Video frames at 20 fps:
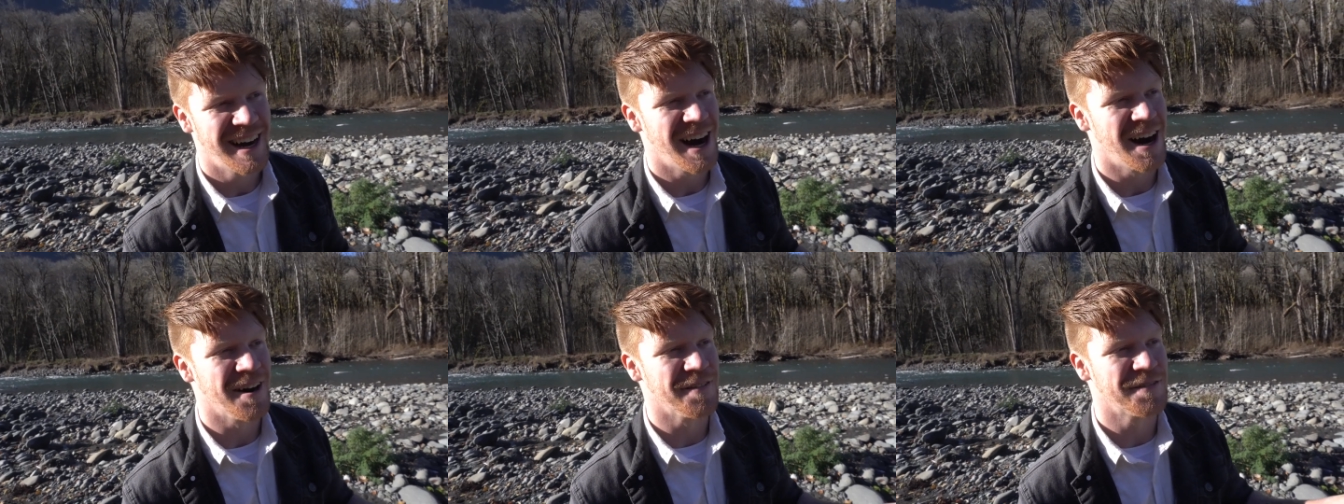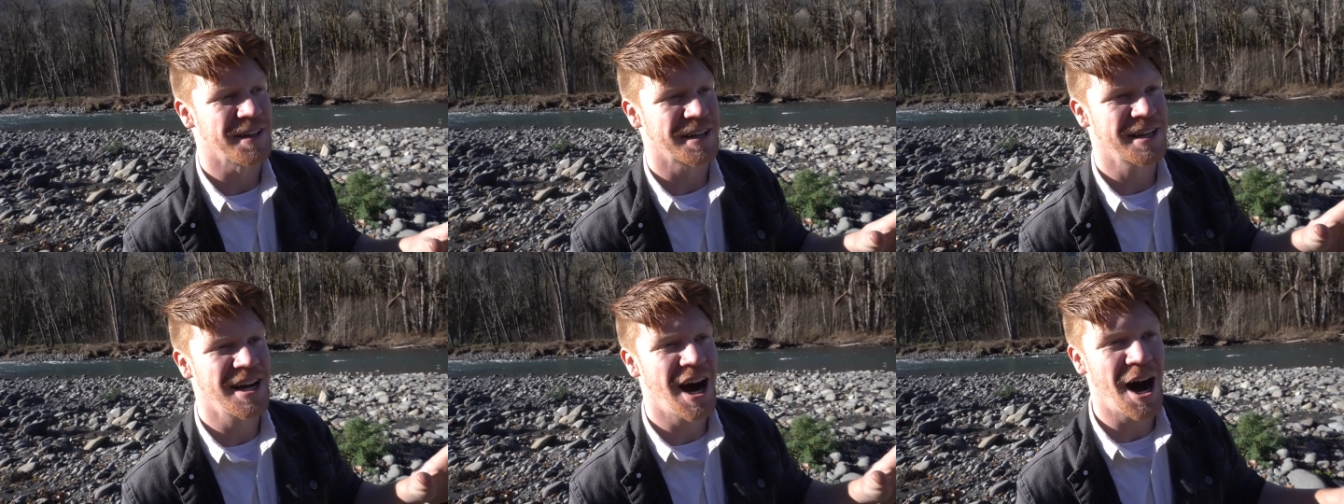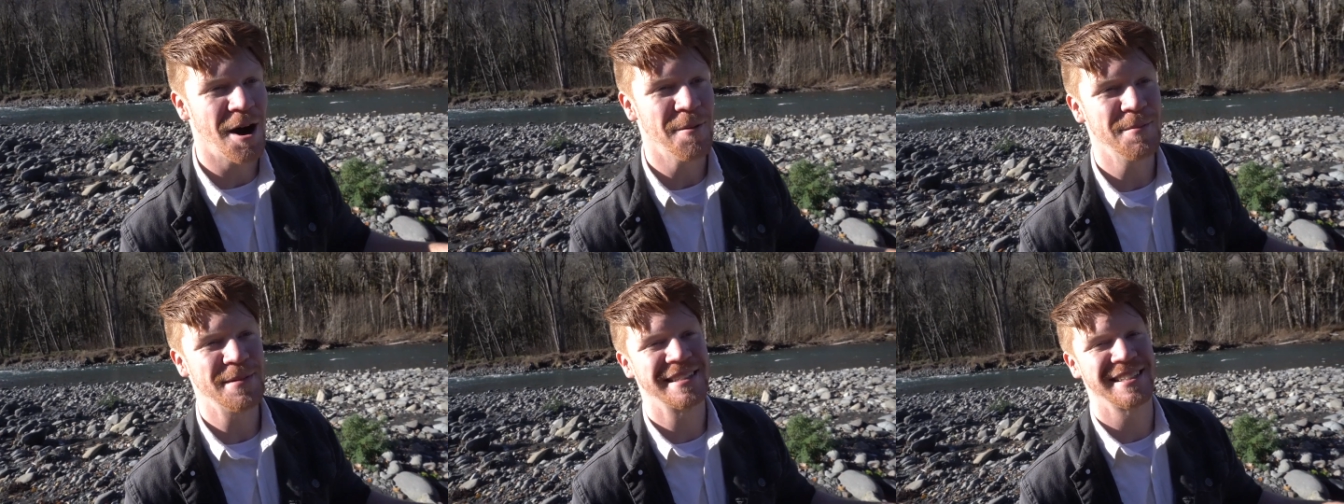of the
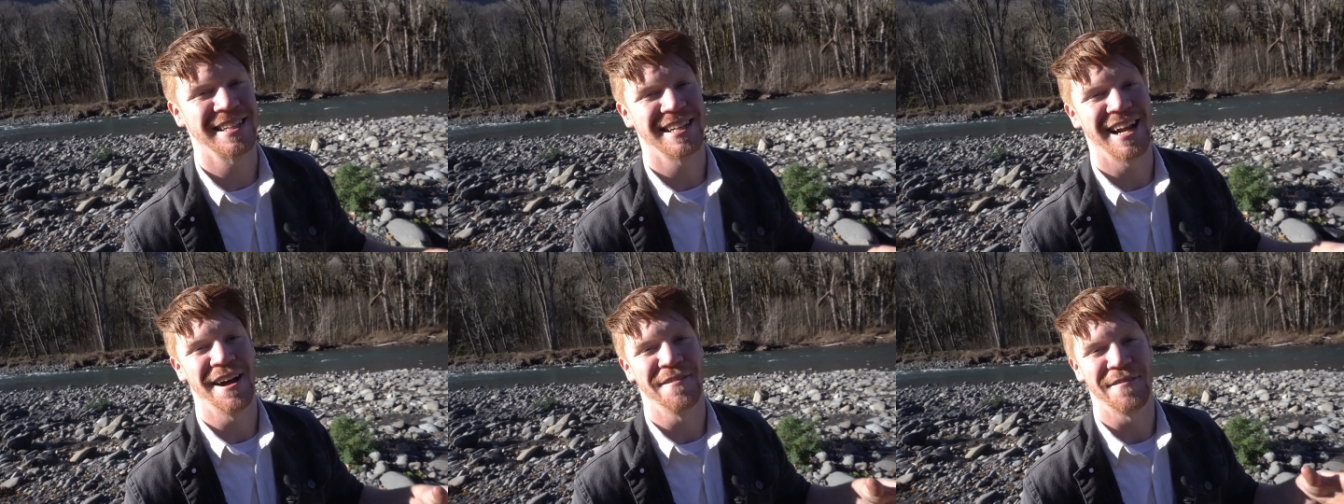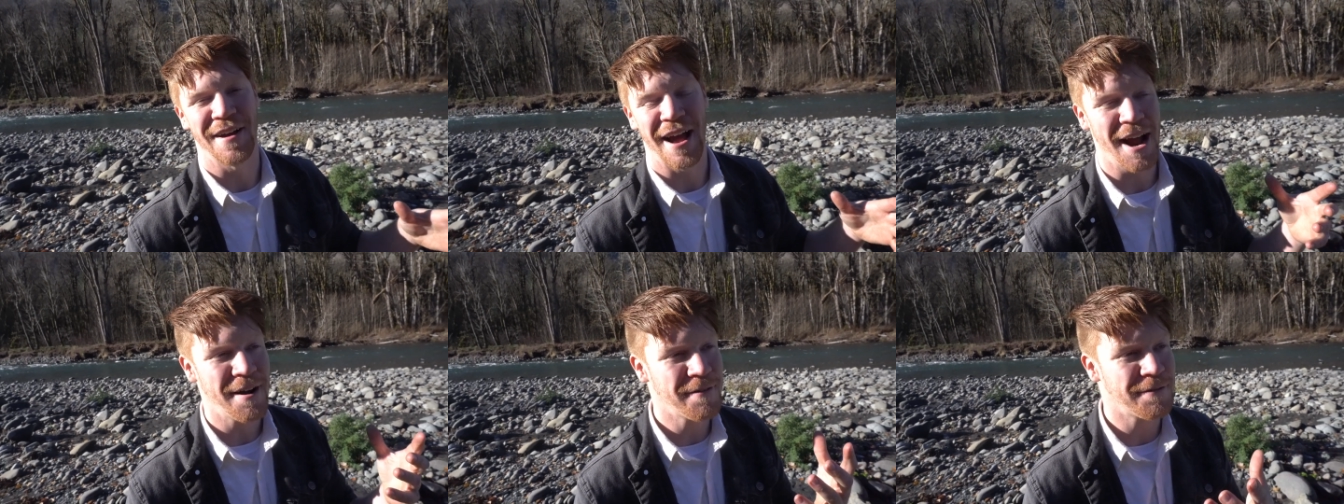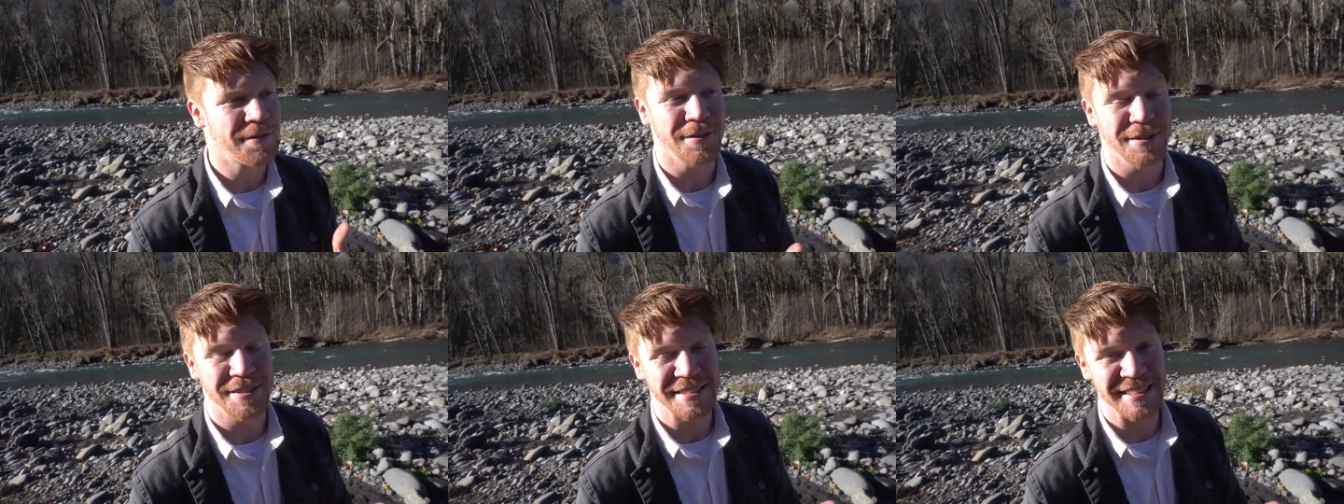comments that I've
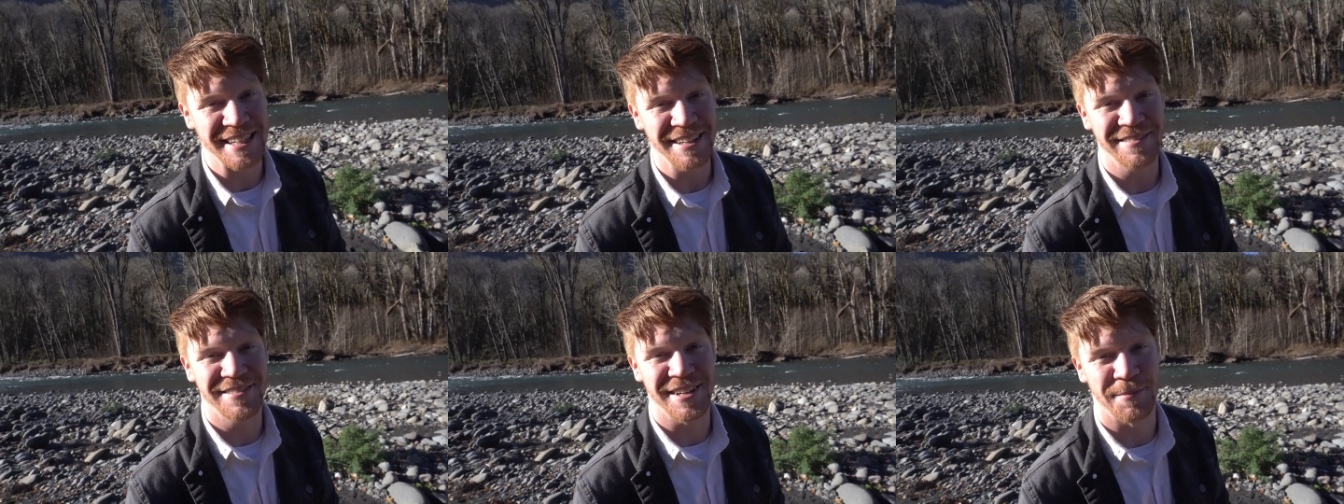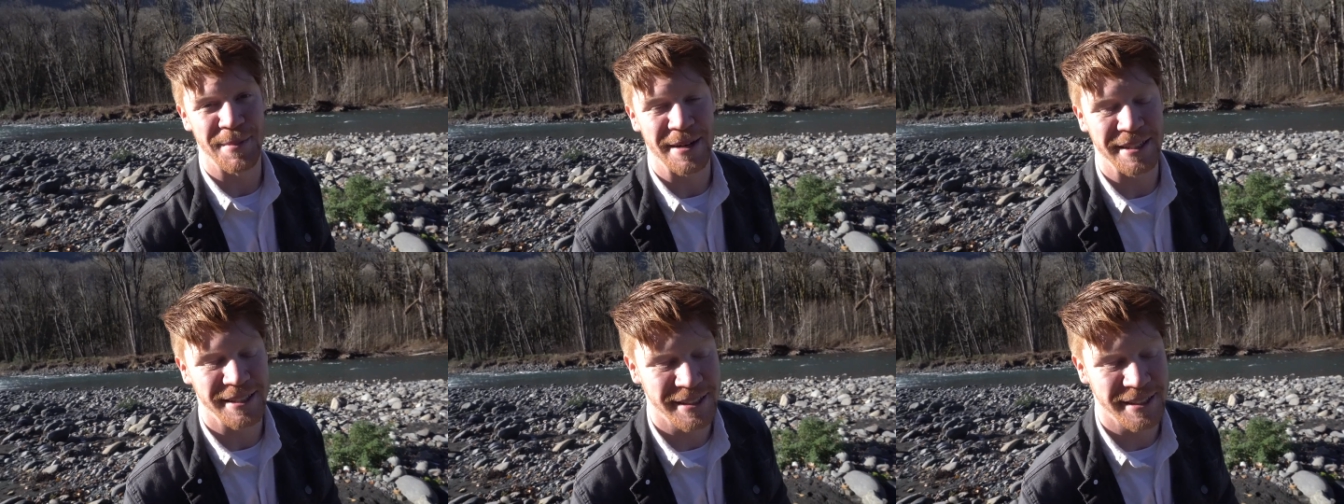ever received on my